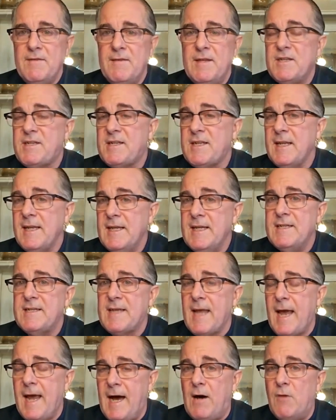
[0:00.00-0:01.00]
This
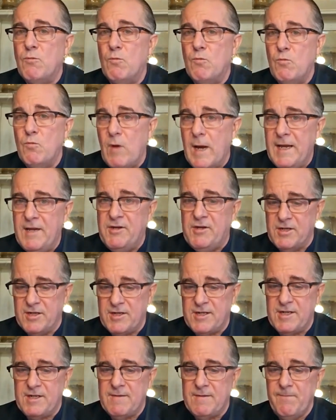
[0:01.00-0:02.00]
is
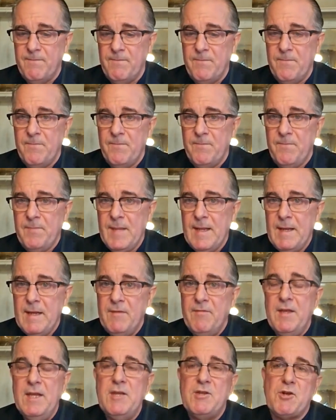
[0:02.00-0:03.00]
outrageous.
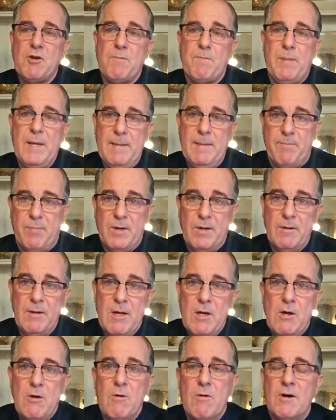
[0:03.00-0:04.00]
These are
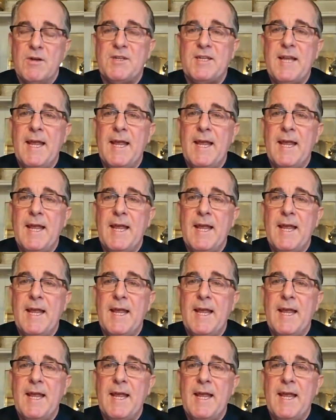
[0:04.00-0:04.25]
people who are